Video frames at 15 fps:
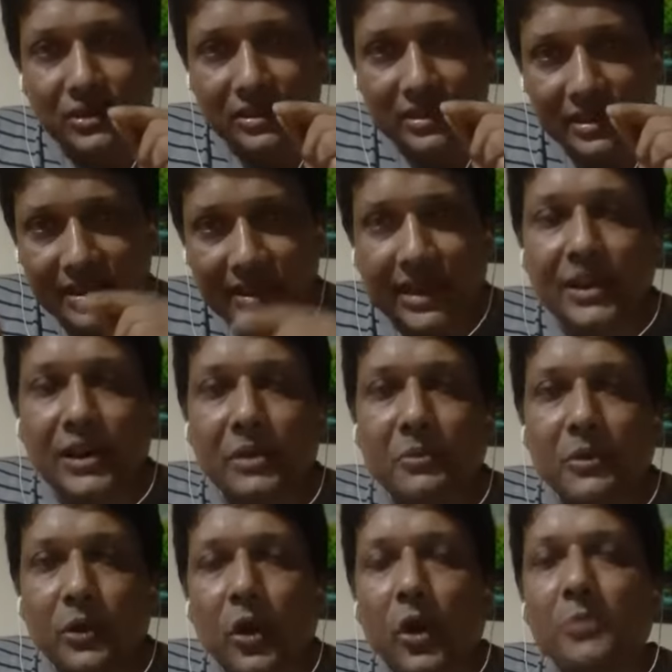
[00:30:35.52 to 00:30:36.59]
the kind of
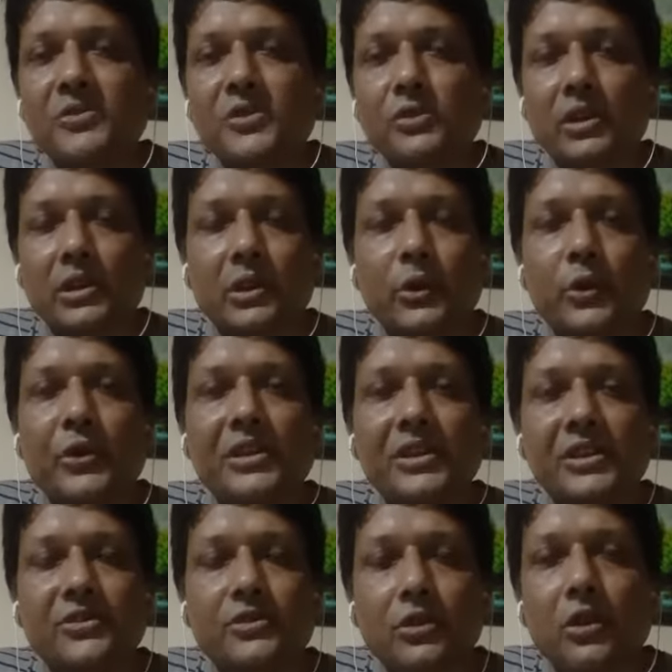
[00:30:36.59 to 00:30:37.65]
crops you are growing
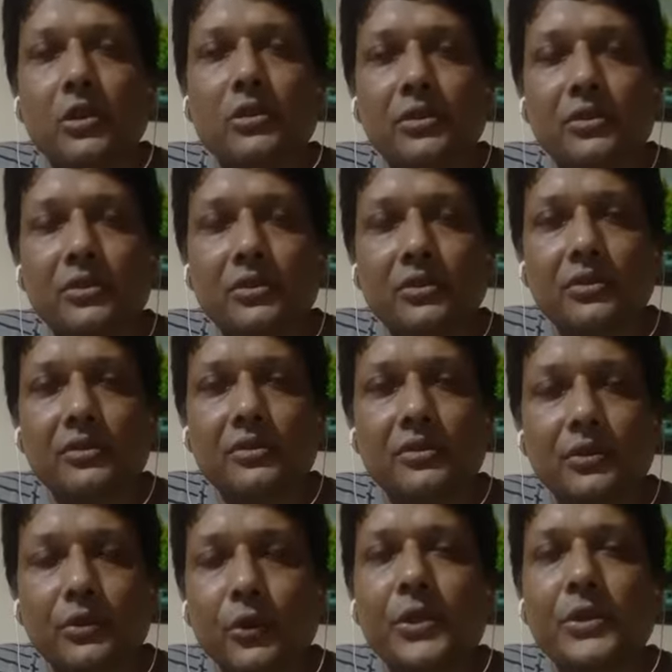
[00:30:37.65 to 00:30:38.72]
is not
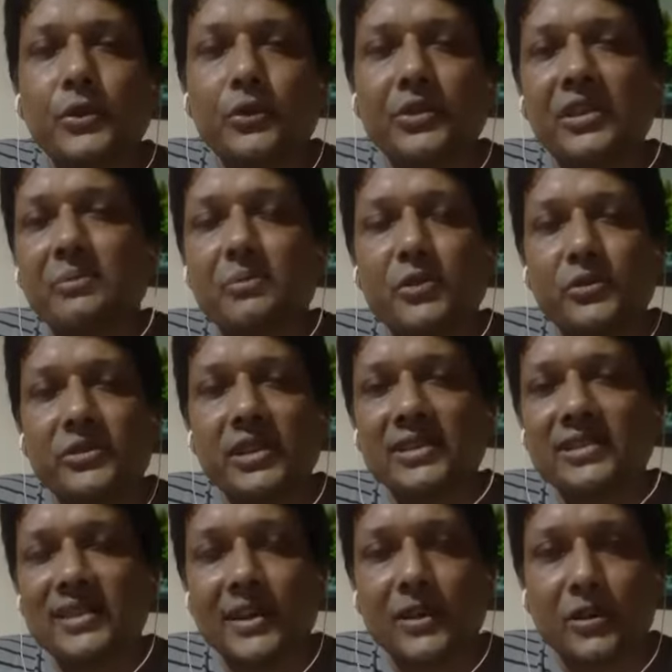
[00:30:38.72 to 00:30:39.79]
going to give you
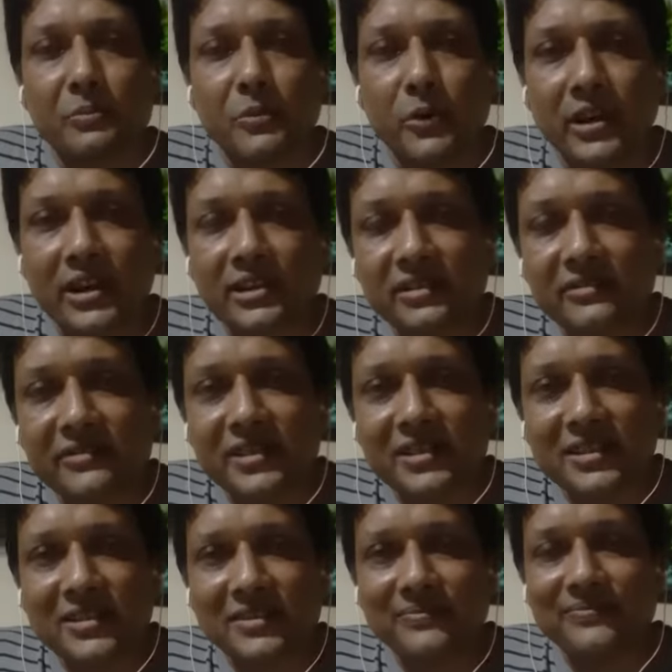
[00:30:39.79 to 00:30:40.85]
such kind of
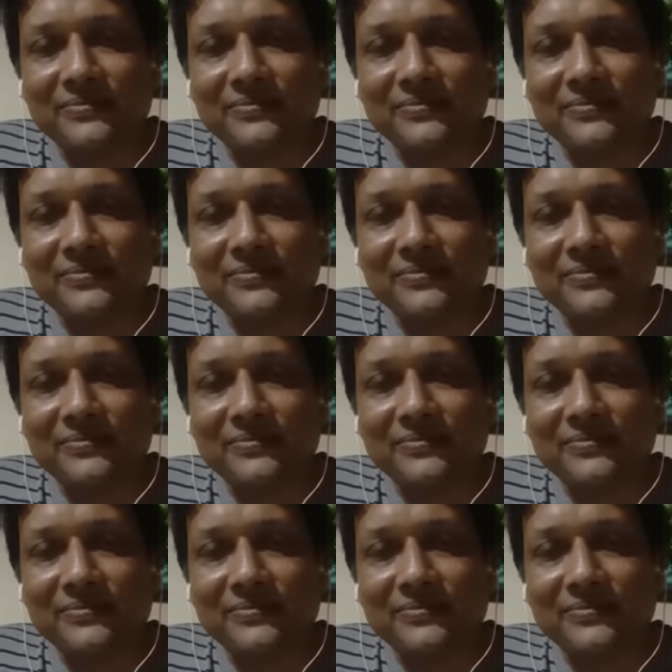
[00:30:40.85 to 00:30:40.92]
productivity,